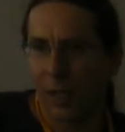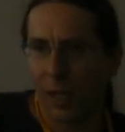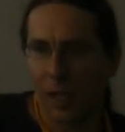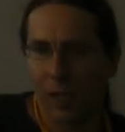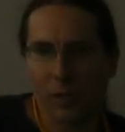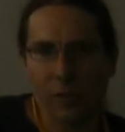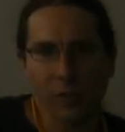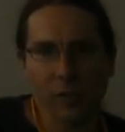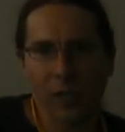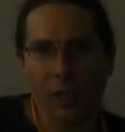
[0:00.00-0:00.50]

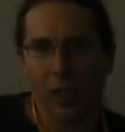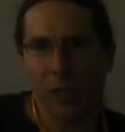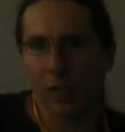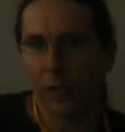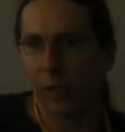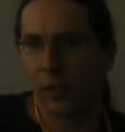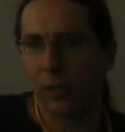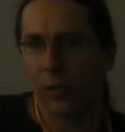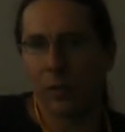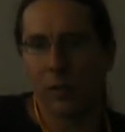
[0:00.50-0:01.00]
And I just kind
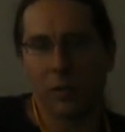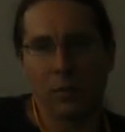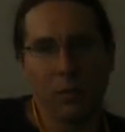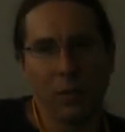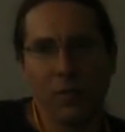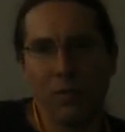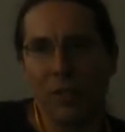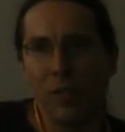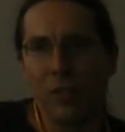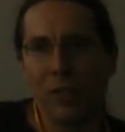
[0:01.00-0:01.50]
of, you know,
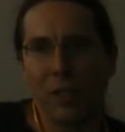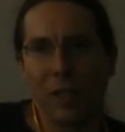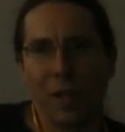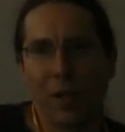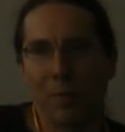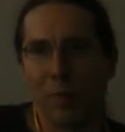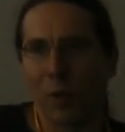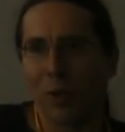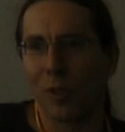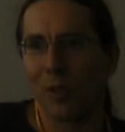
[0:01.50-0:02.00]

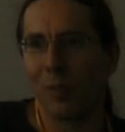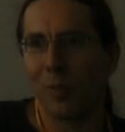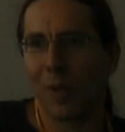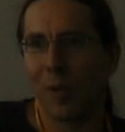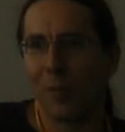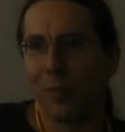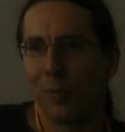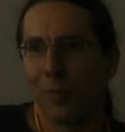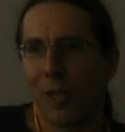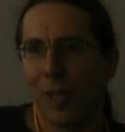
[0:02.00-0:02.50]
eventually I burned them
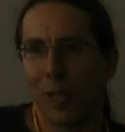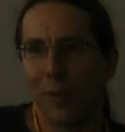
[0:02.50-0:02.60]
up